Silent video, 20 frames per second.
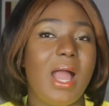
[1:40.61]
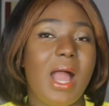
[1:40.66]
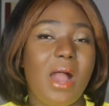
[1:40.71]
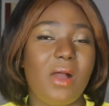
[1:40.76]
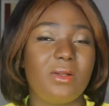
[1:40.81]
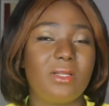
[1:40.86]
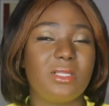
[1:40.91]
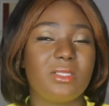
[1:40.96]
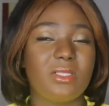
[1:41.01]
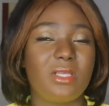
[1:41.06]

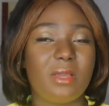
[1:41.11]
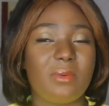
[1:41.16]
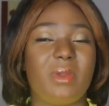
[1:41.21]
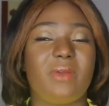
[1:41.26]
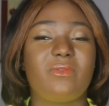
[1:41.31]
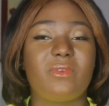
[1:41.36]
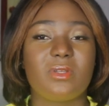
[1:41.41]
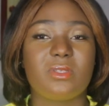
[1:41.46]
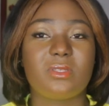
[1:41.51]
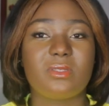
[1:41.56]
I wanted to get
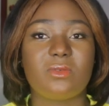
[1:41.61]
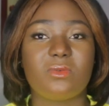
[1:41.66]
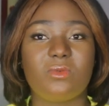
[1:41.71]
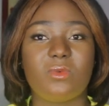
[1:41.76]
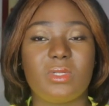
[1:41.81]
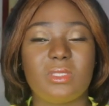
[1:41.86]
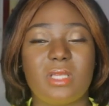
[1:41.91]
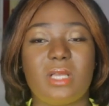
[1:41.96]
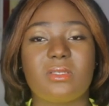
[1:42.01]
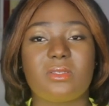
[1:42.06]
my first
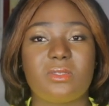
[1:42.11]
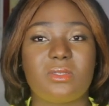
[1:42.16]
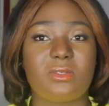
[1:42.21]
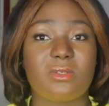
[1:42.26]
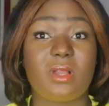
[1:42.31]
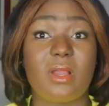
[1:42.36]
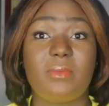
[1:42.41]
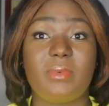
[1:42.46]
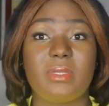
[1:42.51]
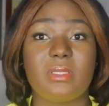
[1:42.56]
1,000
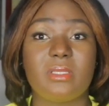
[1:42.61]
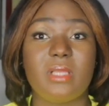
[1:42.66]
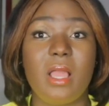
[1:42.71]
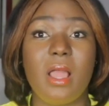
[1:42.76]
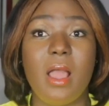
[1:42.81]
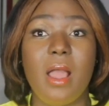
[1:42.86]
subscribers